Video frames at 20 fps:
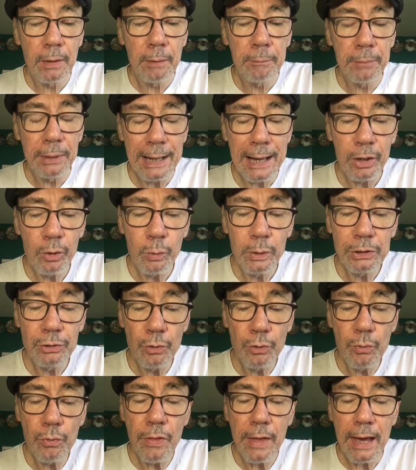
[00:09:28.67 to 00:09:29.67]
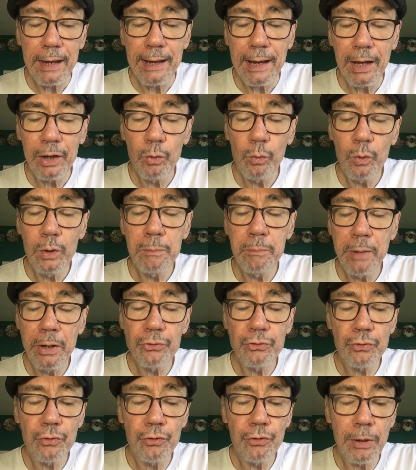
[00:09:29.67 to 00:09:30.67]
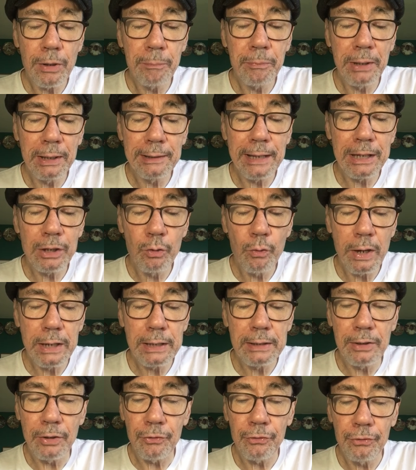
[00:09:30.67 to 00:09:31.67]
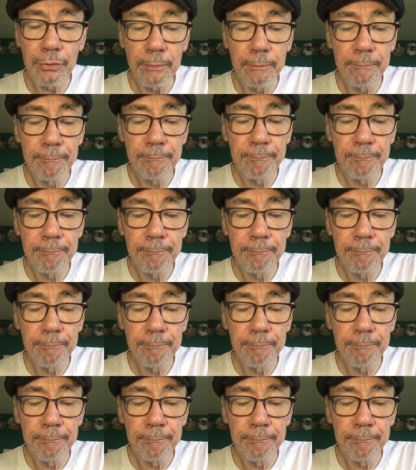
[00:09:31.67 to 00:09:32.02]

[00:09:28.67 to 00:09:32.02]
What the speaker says: But how do we do that? How do we measure something like greatness?